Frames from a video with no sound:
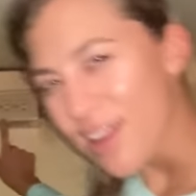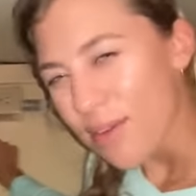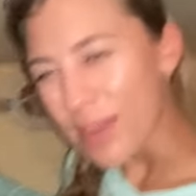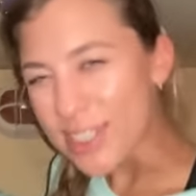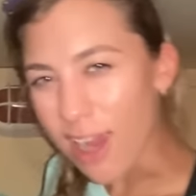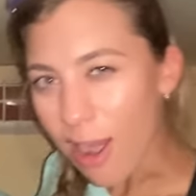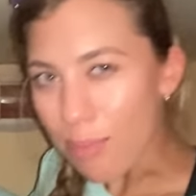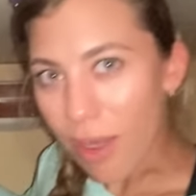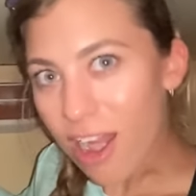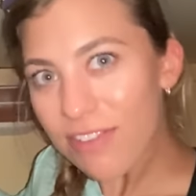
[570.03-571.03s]
which are
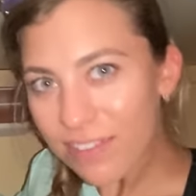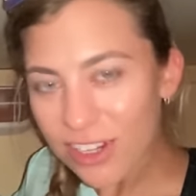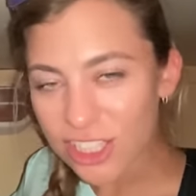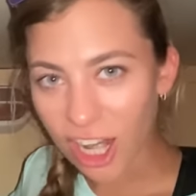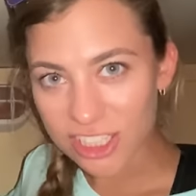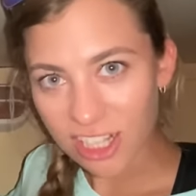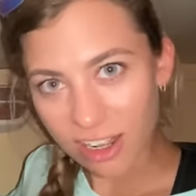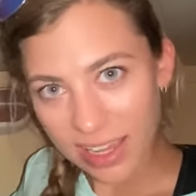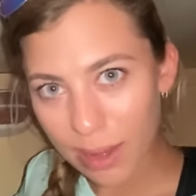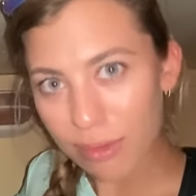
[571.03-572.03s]
perfect for charging our
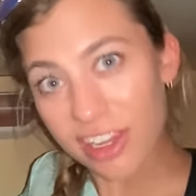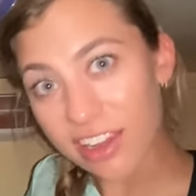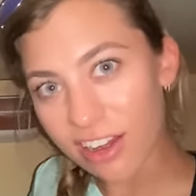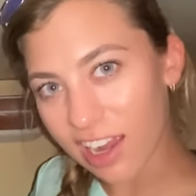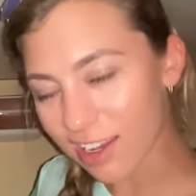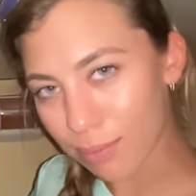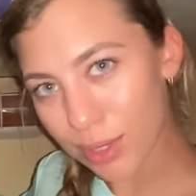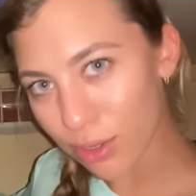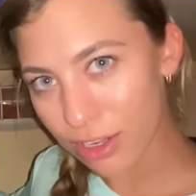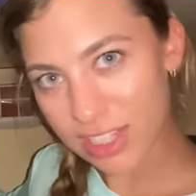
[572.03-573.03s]
camera gear and
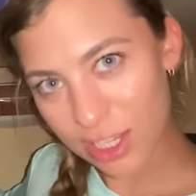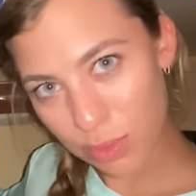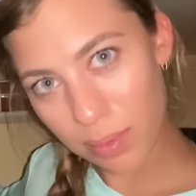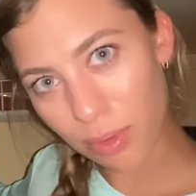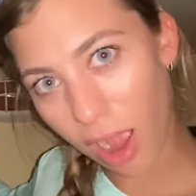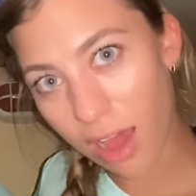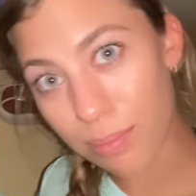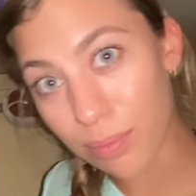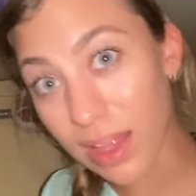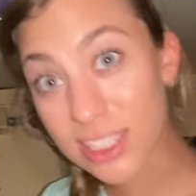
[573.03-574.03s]
computers, because we brought,
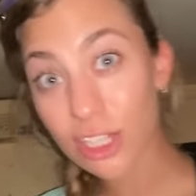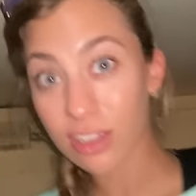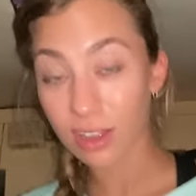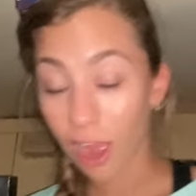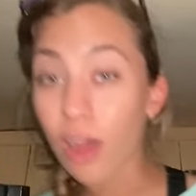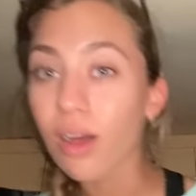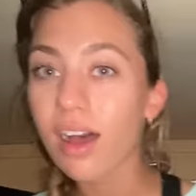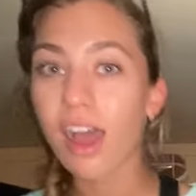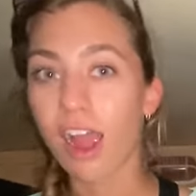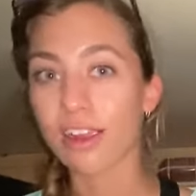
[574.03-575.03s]
let's look,
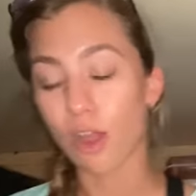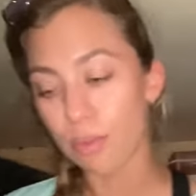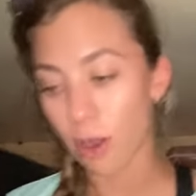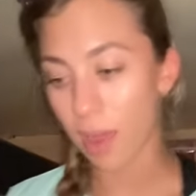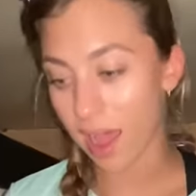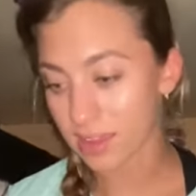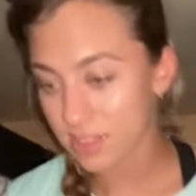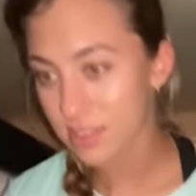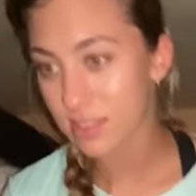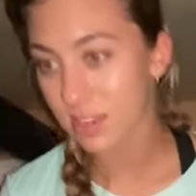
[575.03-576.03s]
our GoPro box.